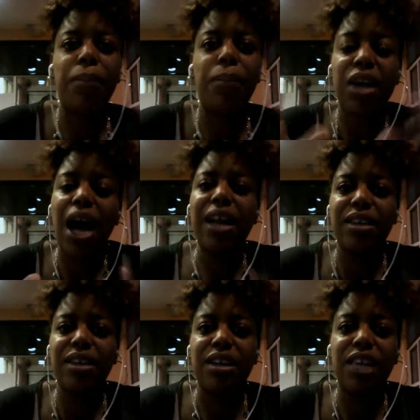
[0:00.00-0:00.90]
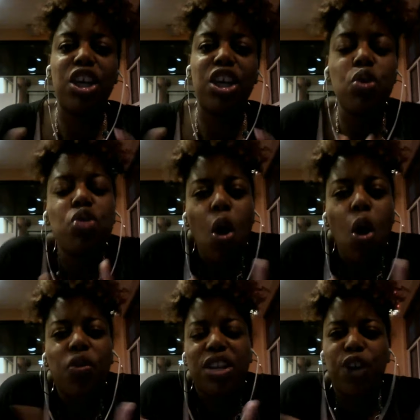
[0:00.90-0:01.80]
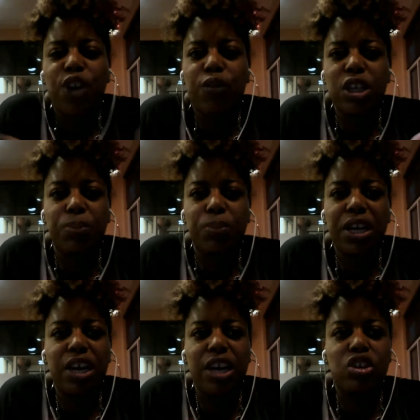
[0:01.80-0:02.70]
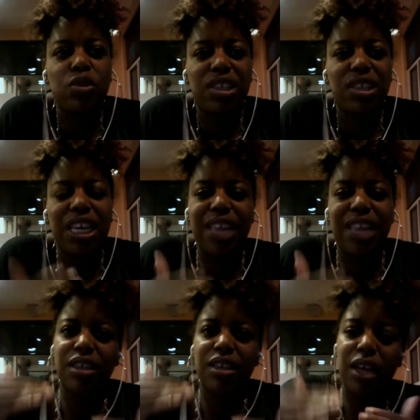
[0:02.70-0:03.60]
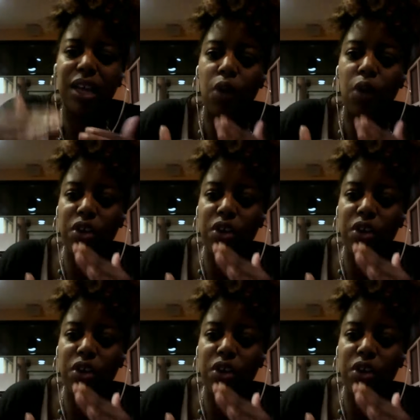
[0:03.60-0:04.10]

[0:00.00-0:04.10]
God does. And you'll know the difference because you'll see things go this